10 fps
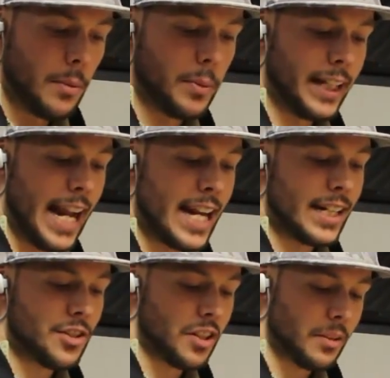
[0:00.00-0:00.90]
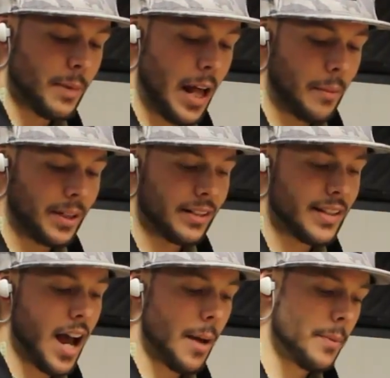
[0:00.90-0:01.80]
put an 8" at the bottom and the
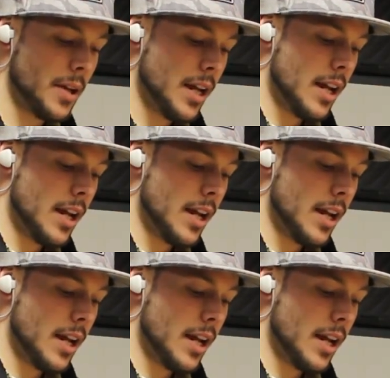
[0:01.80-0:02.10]
top,